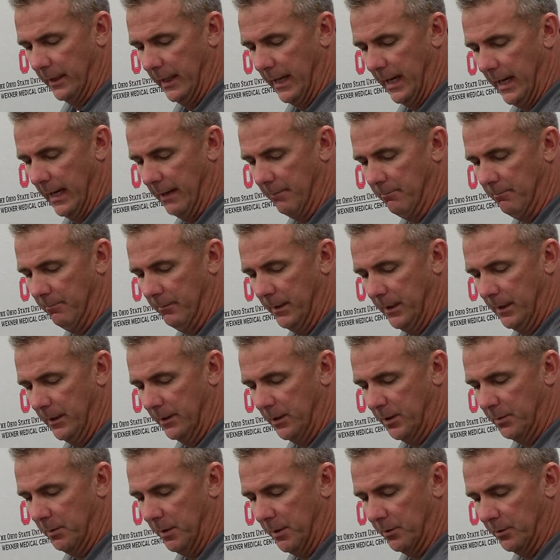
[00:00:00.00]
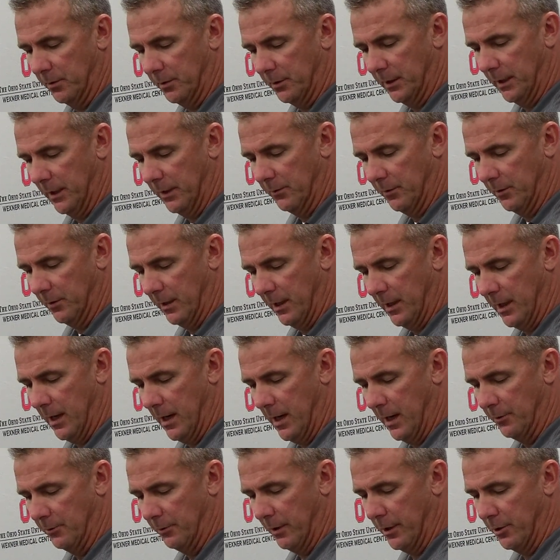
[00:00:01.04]
game, special teams, is
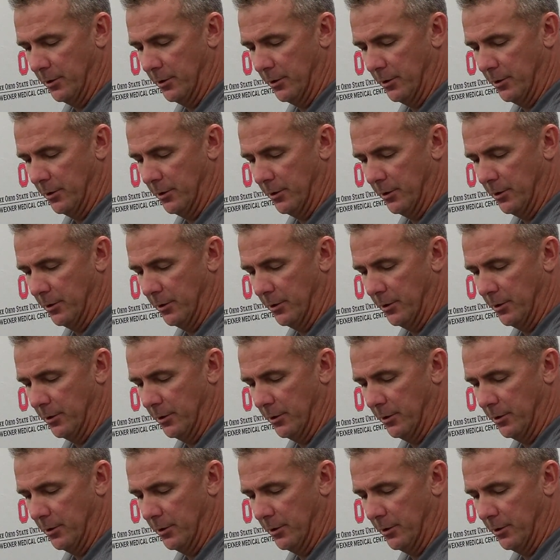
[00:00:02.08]
Keandre